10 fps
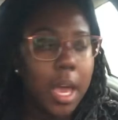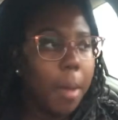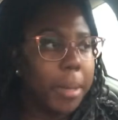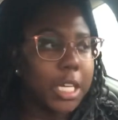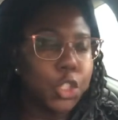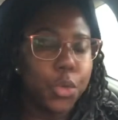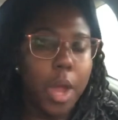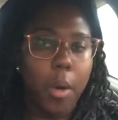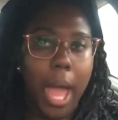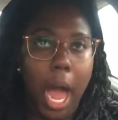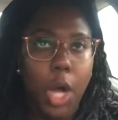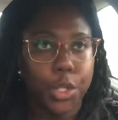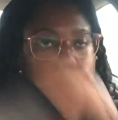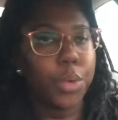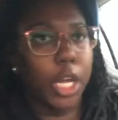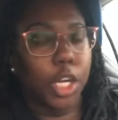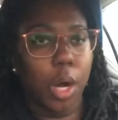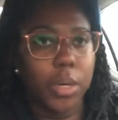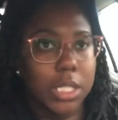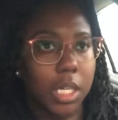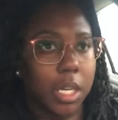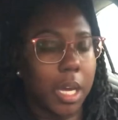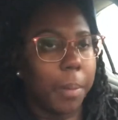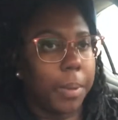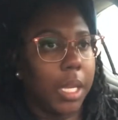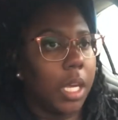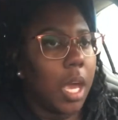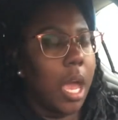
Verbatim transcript: because you know how you can go into a company